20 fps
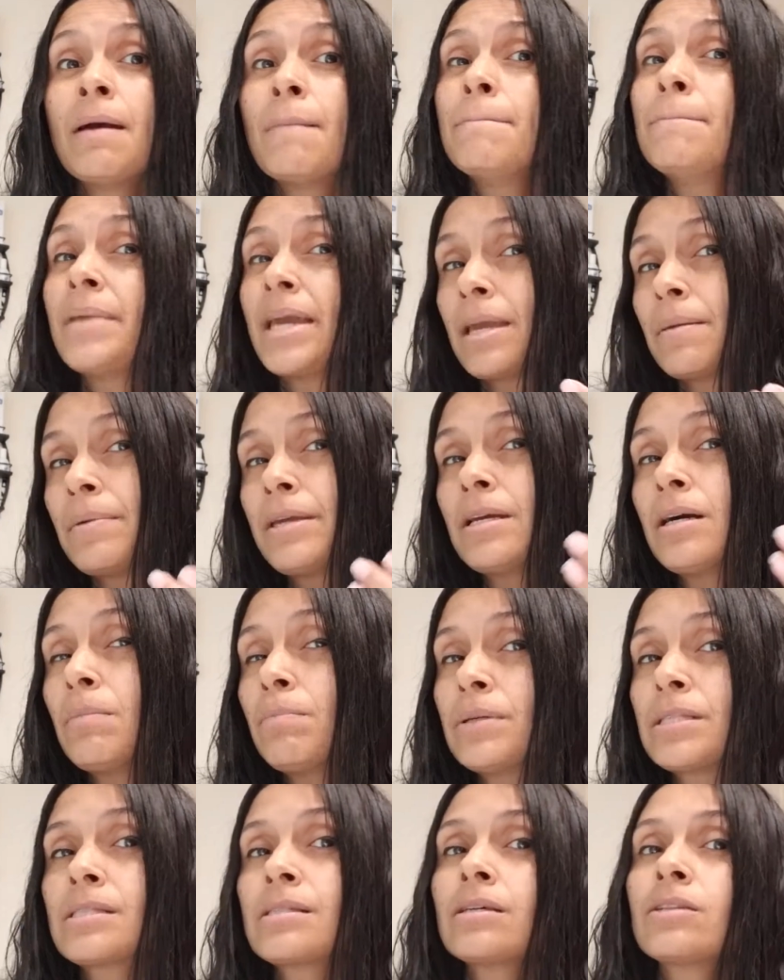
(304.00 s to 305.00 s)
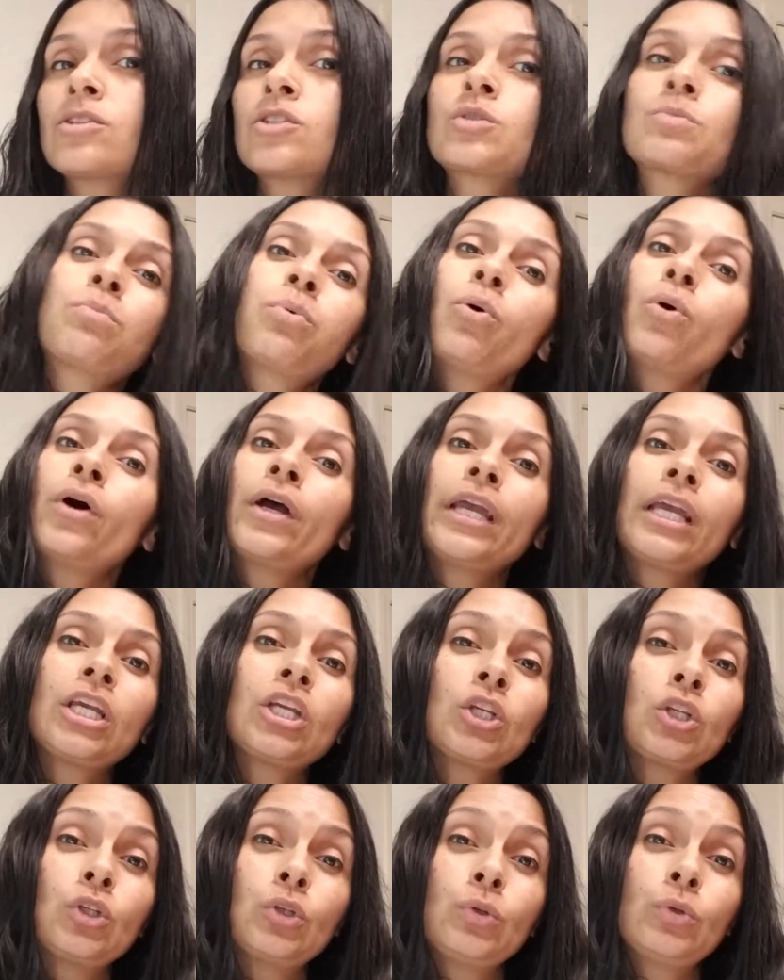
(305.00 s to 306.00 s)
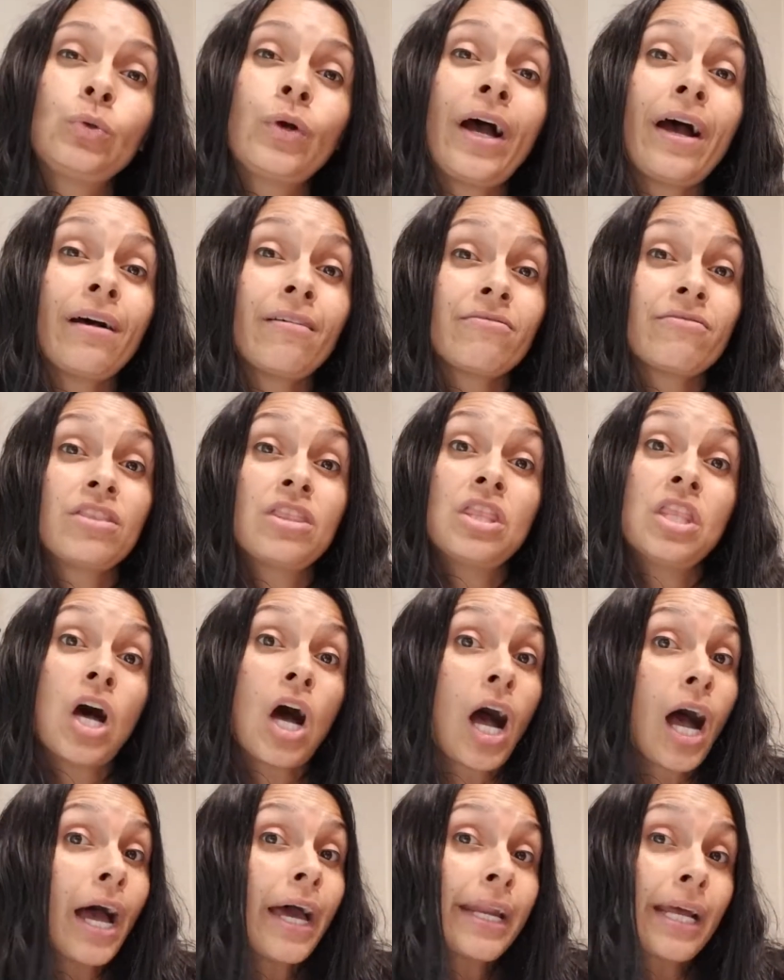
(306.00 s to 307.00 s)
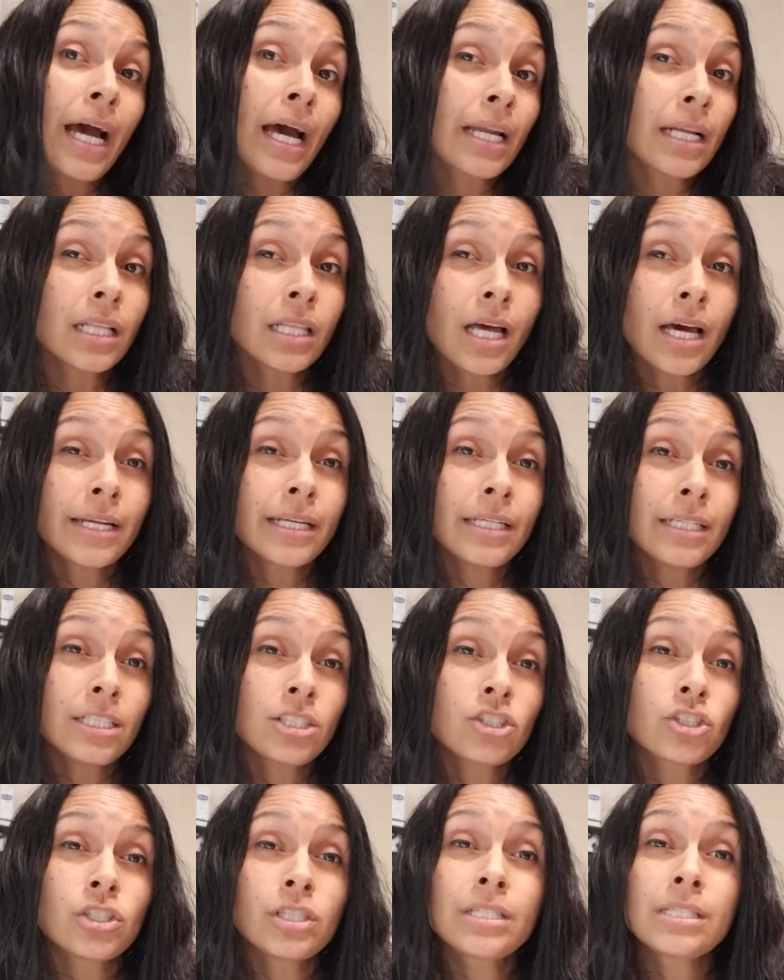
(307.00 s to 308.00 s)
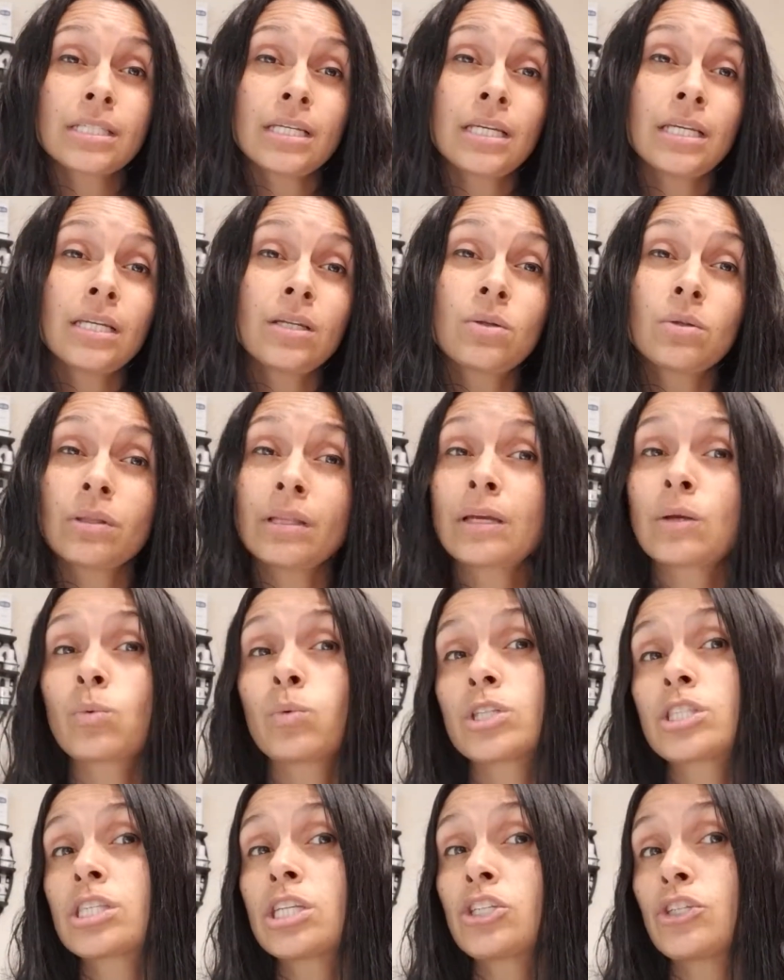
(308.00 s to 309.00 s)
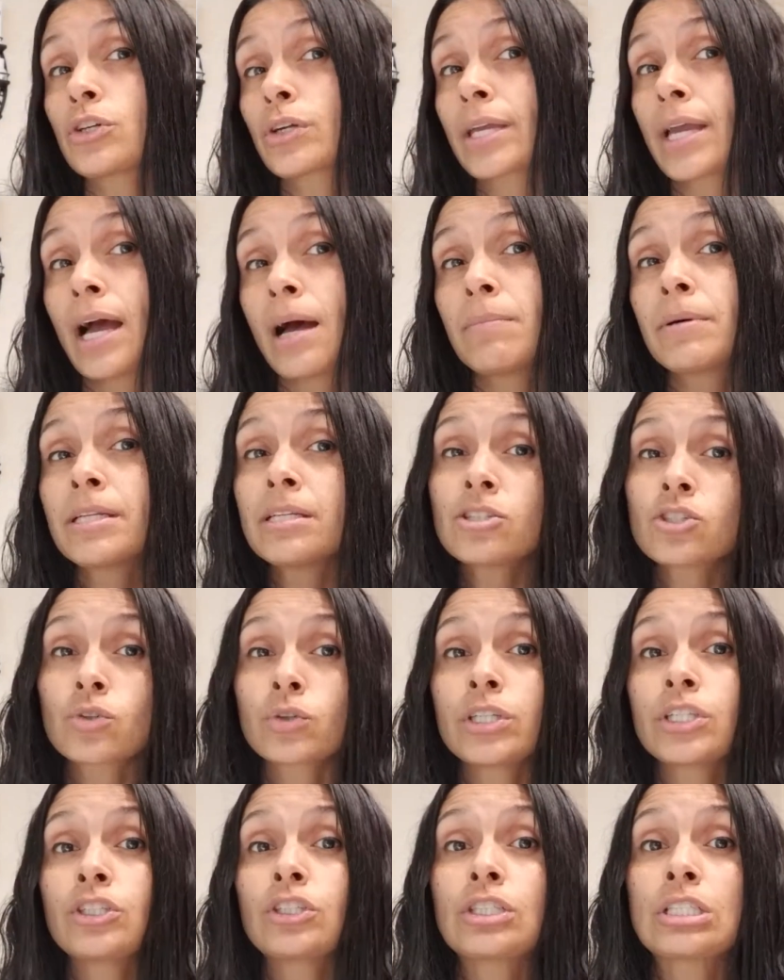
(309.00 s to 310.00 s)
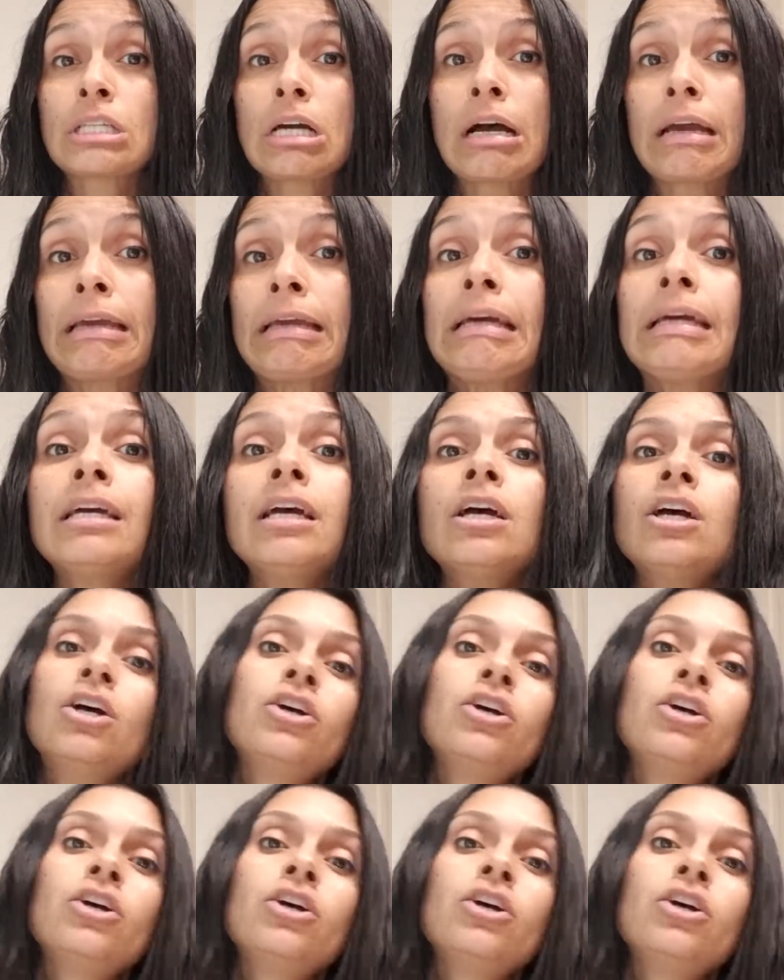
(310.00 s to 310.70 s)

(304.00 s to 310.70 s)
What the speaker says: Maybe up until this point, you have not had a lot of interest in like what's in your cabinets or in your diet.